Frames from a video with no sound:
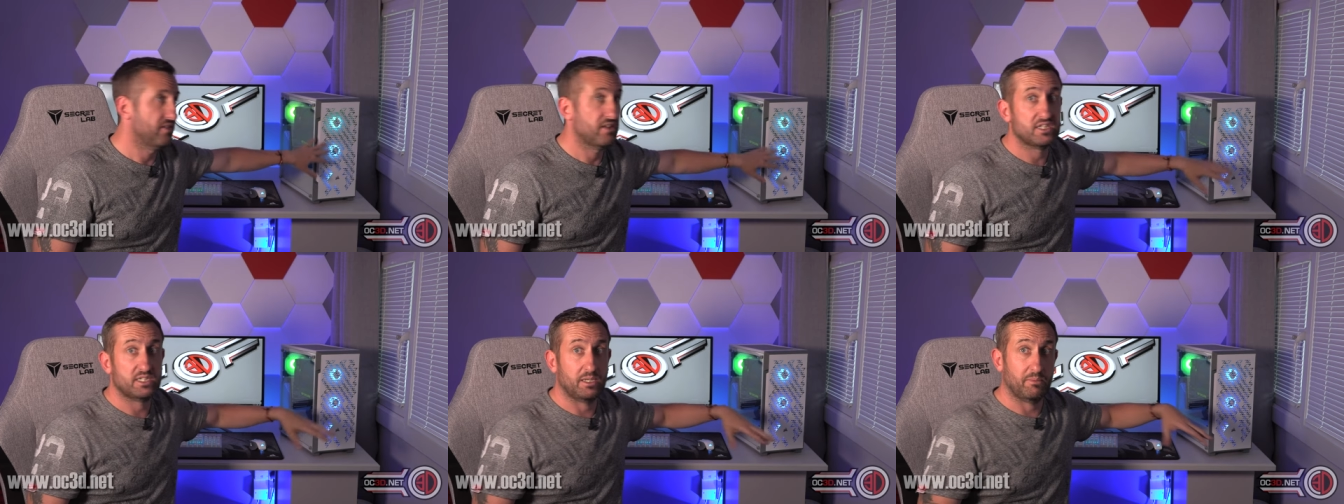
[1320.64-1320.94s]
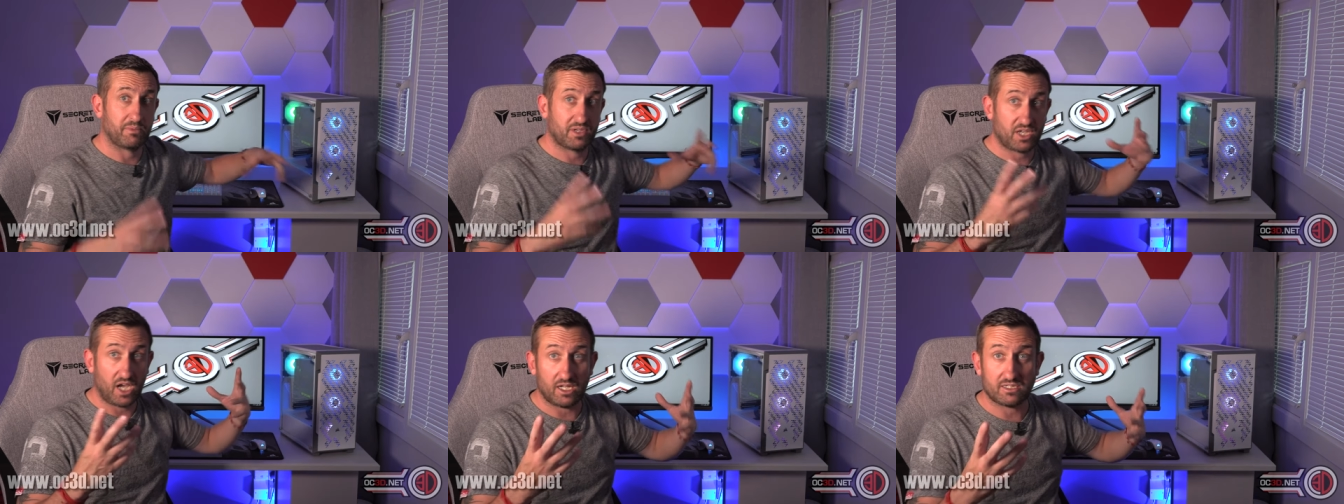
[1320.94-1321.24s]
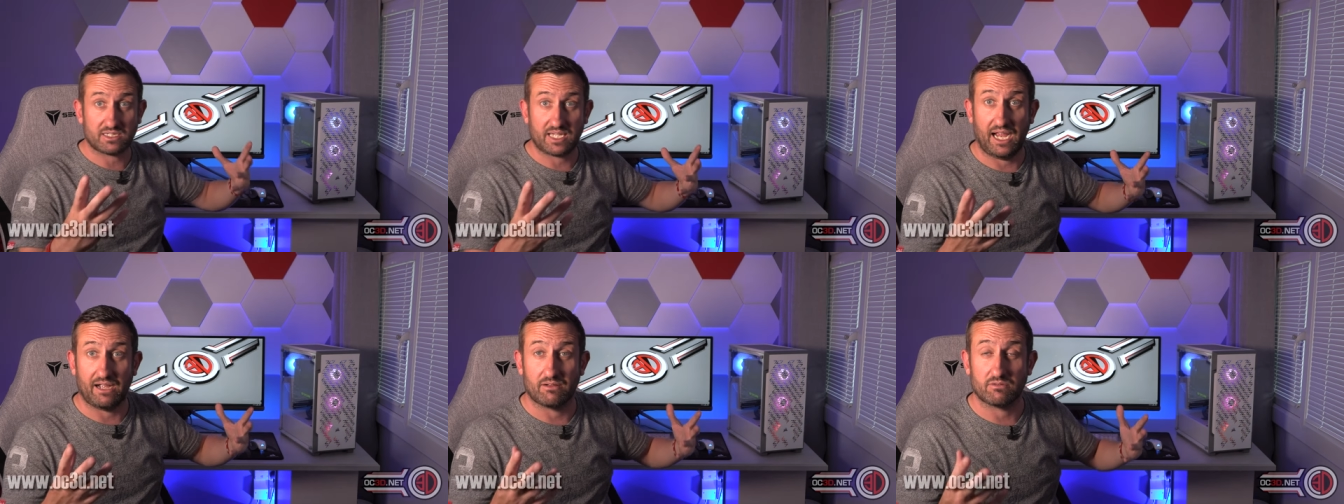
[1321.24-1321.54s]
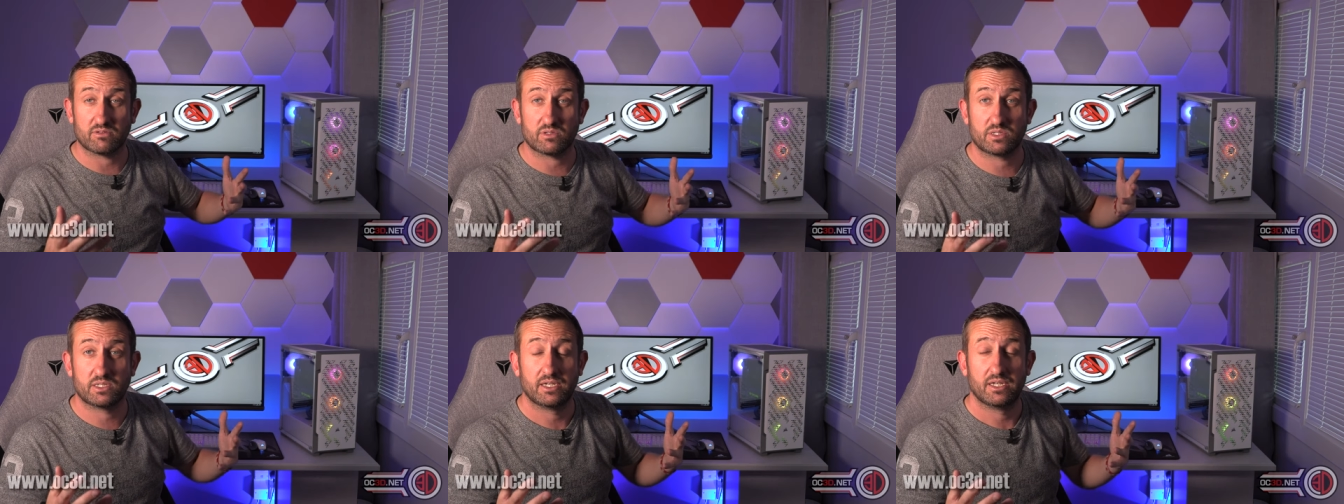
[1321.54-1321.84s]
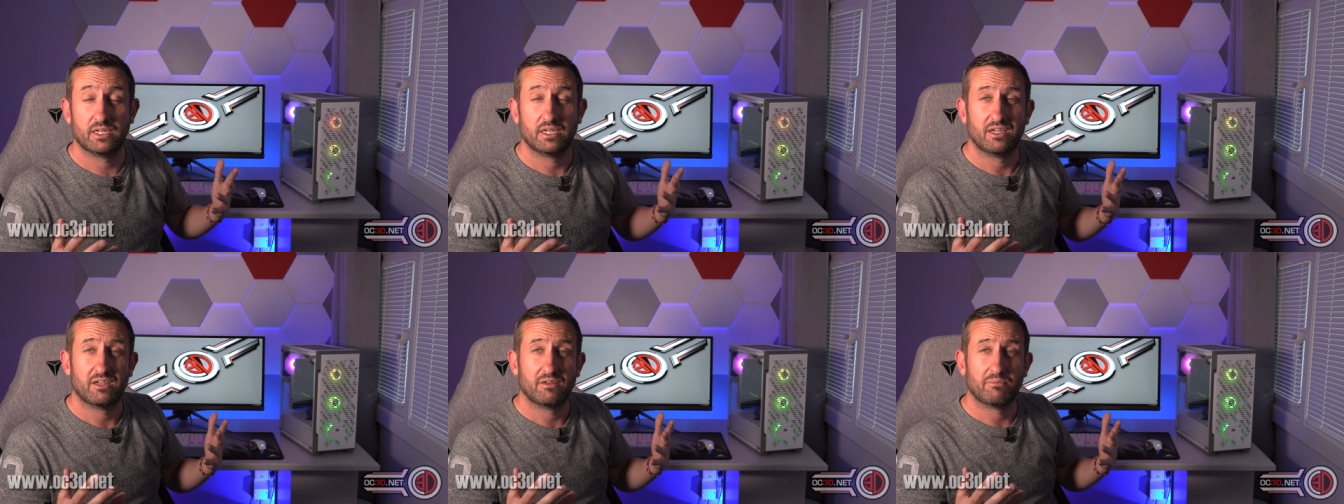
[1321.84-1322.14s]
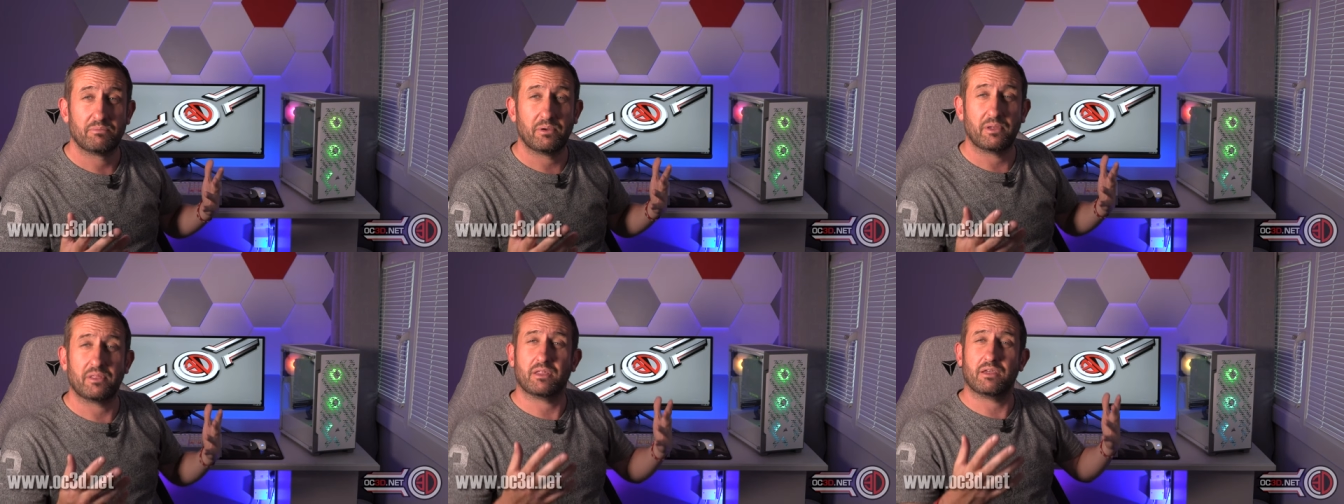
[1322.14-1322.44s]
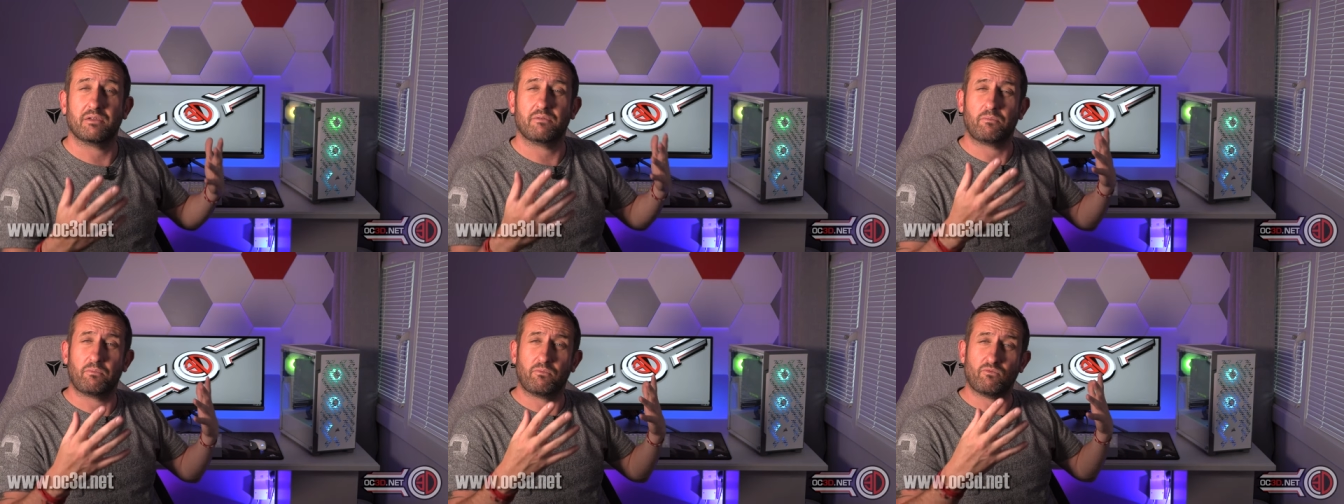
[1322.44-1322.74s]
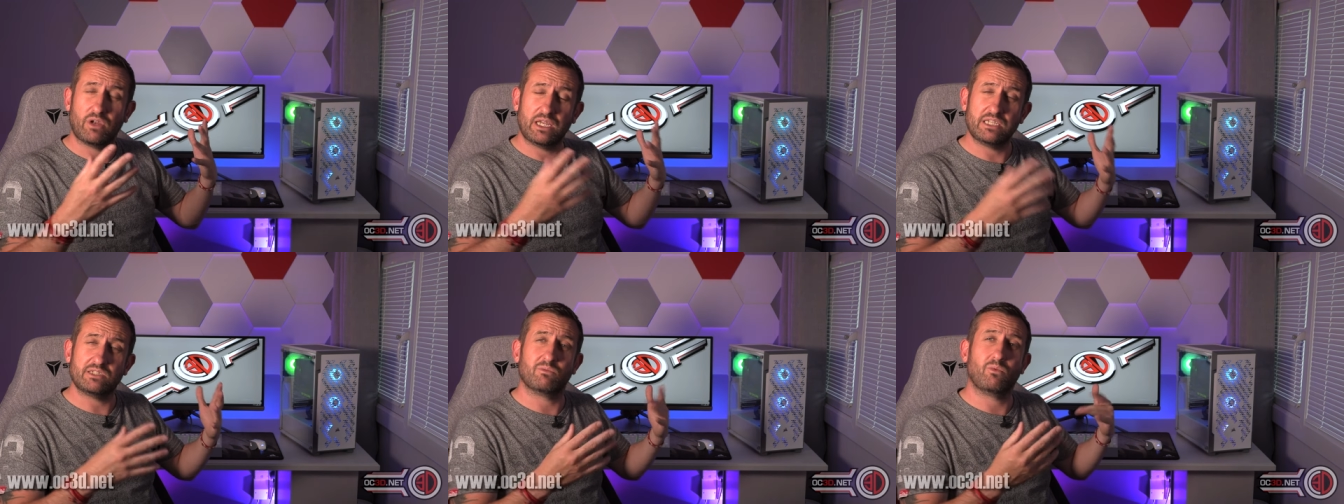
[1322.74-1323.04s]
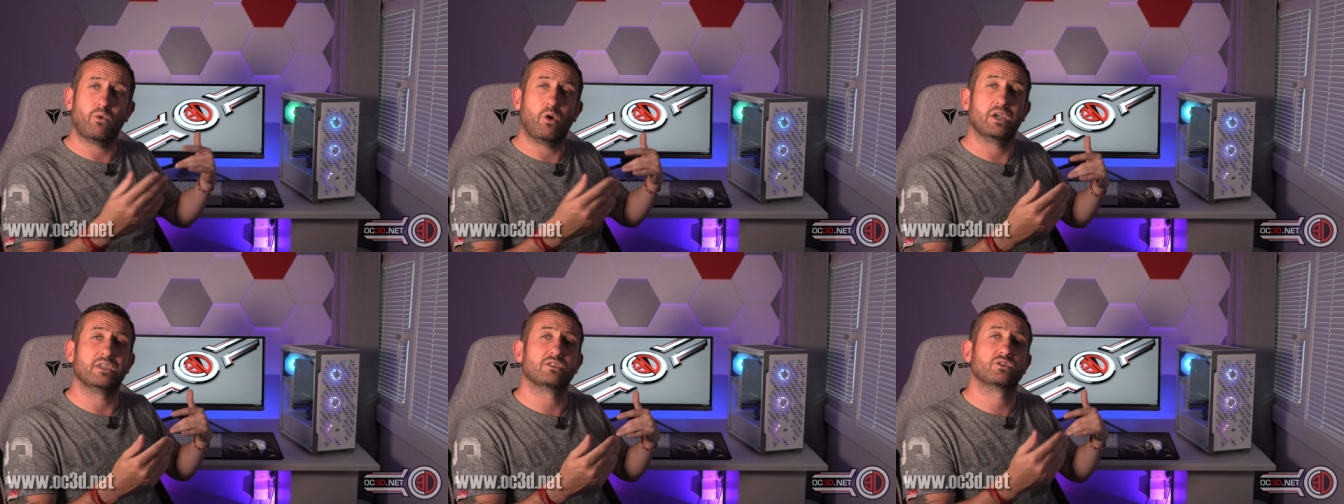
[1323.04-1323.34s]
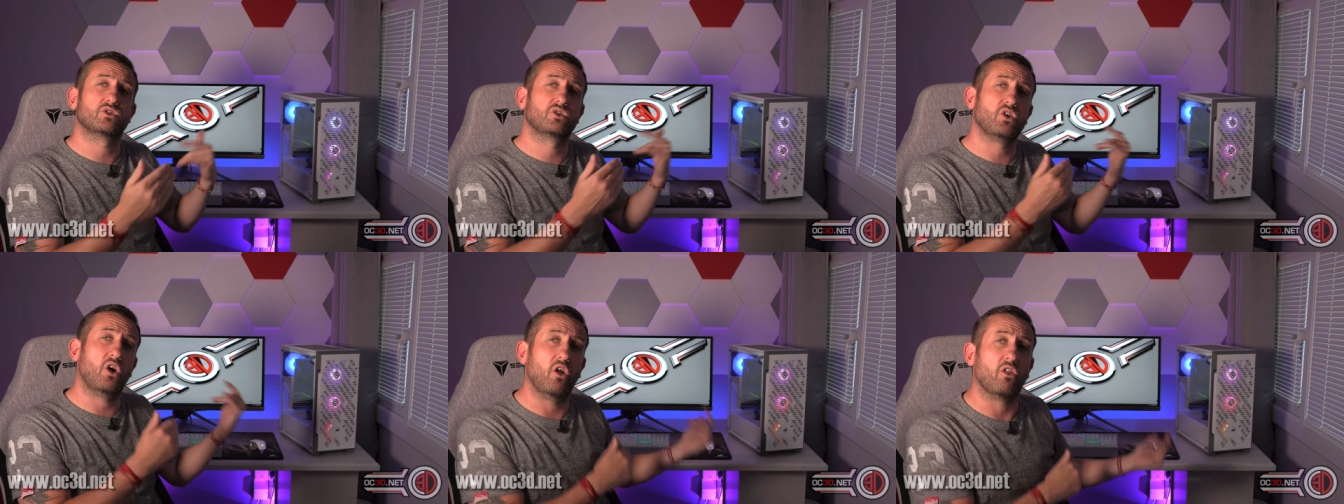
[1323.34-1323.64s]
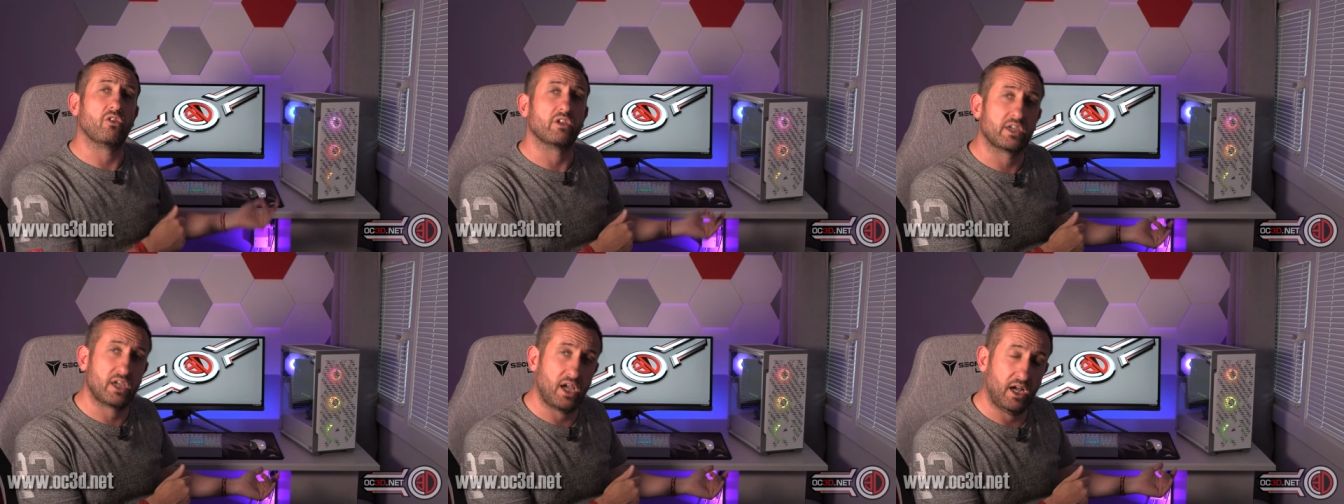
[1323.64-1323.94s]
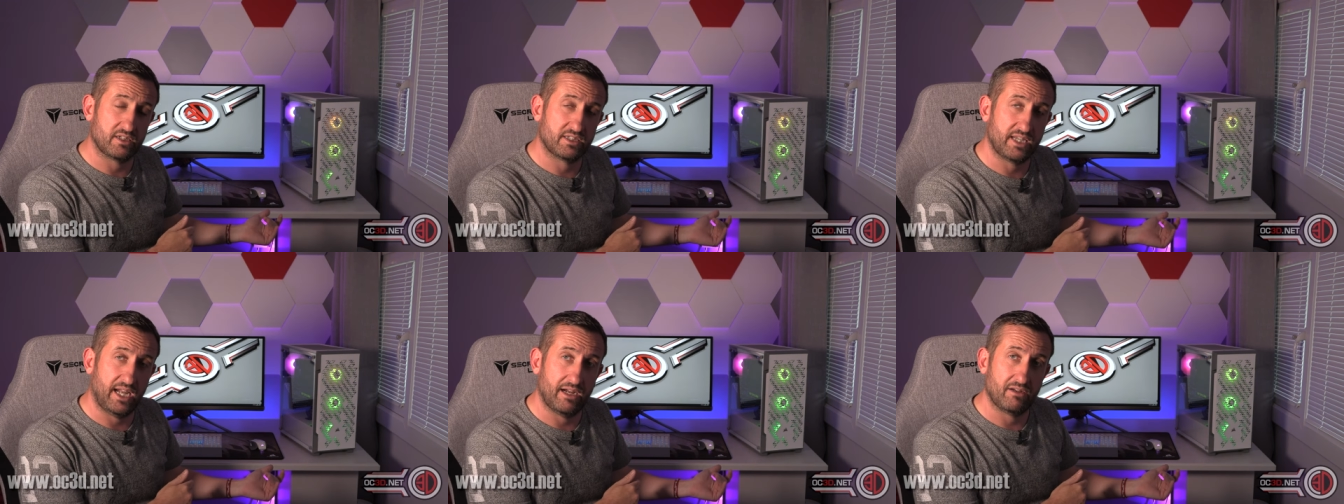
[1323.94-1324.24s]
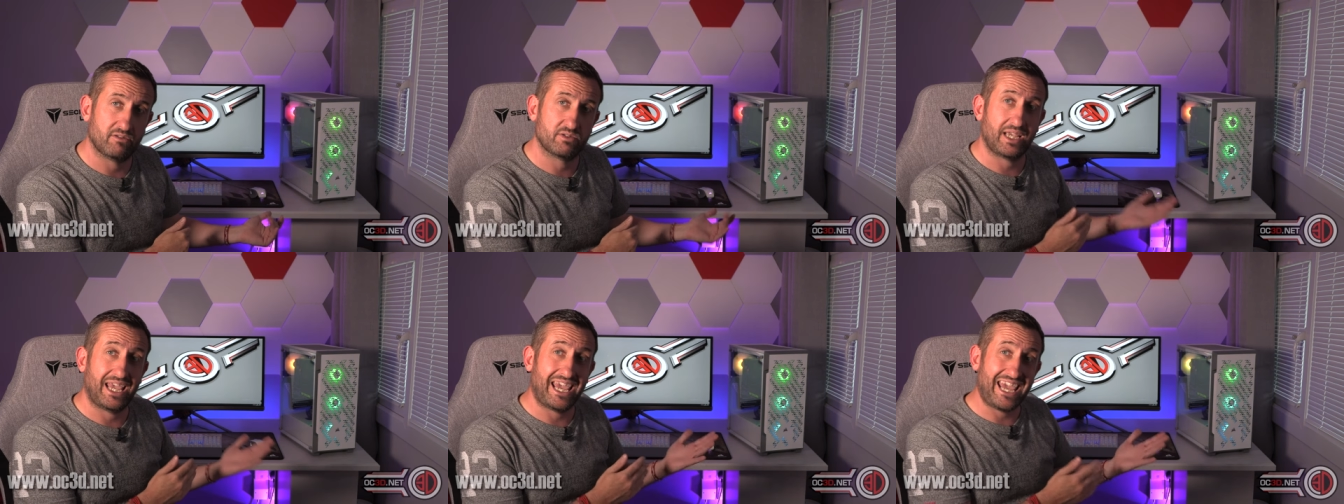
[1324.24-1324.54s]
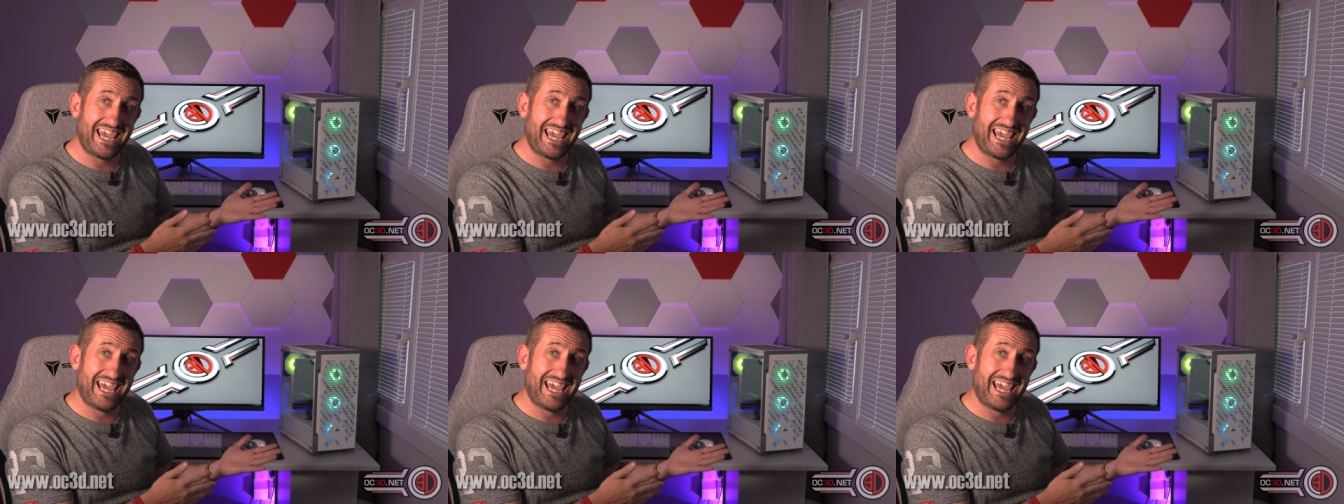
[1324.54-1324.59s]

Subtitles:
some cutouts, but the reason why it's got the cutouts